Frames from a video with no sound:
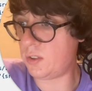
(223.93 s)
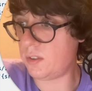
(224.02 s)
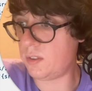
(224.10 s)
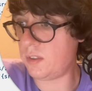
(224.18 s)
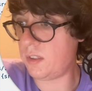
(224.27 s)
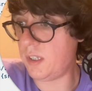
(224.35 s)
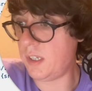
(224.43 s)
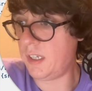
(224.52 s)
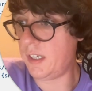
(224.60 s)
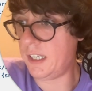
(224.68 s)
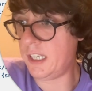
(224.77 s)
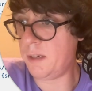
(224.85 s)
Now let's
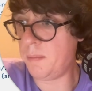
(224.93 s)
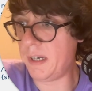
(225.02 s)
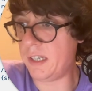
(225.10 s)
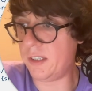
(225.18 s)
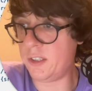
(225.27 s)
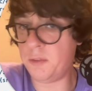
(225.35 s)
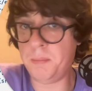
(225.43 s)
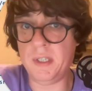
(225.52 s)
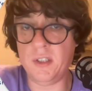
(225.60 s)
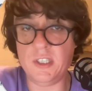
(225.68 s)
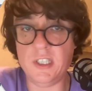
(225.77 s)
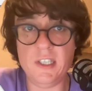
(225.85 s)
invoke this function
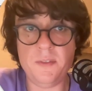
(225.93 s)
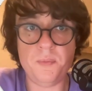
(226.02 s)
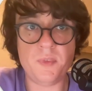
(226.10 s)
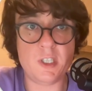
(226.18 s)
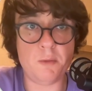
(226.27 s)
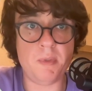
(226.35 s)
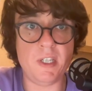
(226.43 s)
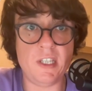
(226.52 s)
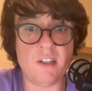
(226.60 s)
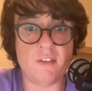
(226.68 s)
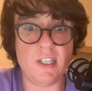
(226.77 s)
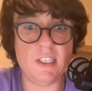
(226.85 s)
where it needs to be
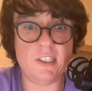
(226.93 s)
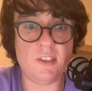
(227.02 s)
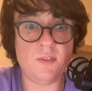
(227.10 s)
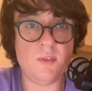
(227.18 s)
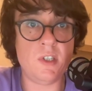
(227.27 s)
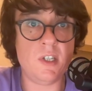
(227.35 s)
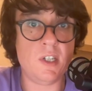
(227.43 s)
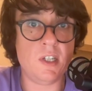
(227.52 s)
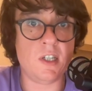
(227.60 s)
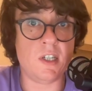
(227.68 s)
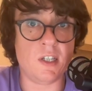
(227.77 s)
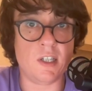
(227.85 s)
called.
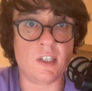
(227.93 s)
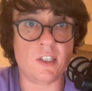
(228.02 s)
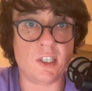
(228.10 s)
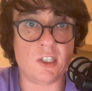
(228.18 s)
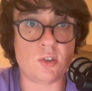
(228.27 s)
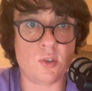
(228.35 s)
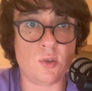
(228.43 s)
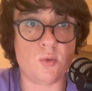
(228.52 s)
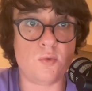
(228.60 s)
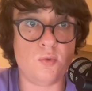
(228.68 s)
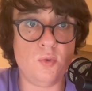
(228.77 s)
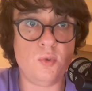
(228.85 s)
Specifically
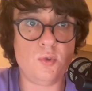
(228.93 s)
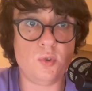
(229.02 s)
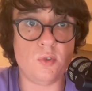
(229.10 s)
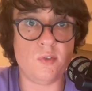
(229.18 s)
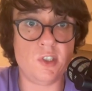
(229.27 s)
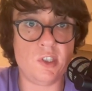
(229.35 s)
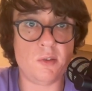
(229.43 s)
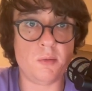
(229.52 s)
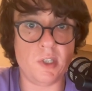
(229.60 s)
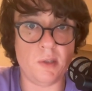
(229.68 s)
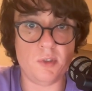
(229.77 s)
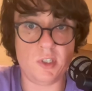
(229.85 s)
here.
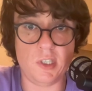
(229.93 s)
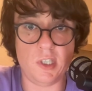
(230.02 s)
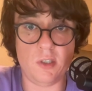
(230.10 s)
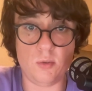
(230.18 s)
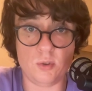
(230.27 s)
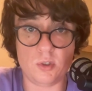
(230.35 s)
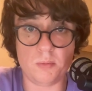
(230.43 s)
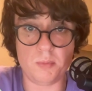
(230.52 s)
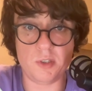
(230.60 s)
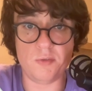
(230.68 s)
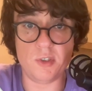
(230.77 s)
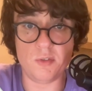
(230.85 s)
First, let's do this
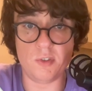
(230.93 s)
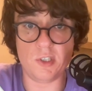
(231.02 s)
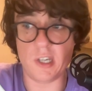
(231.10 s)
check.